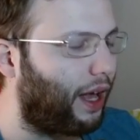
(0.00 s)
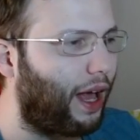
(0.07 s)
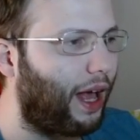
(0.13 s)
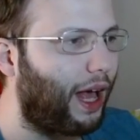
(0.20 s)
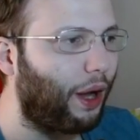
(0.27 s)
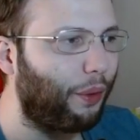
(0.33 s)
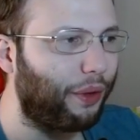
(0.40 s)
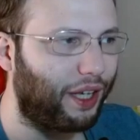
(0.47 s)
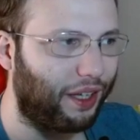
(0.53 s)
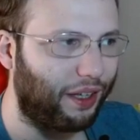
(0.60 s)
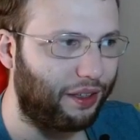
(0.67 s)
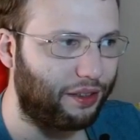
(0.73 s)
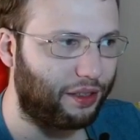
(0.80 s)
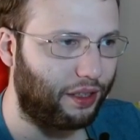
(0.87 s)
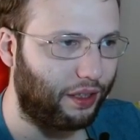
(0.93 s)
how
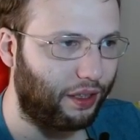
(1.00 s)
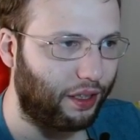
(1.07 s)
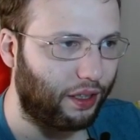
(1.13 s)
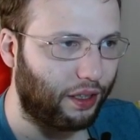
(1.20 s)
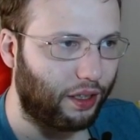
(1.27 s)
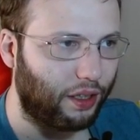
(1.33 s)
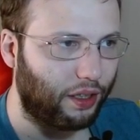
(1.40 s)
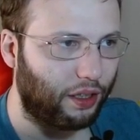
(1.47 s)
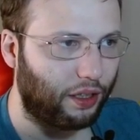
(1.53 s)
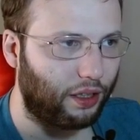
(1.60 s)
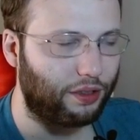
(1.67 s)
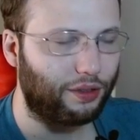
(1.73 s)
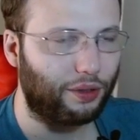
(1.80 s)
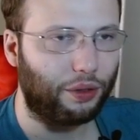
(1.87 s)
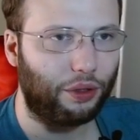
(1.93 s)
easy it is
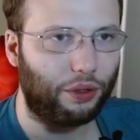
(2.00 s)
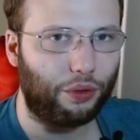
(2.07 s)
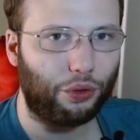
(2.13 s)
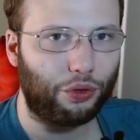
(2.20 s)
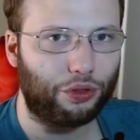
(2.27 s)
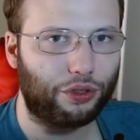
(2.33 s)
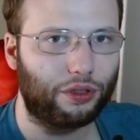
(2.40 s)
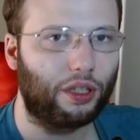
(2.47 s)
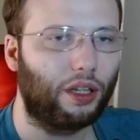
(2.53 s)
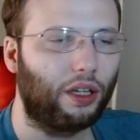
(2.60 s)
to use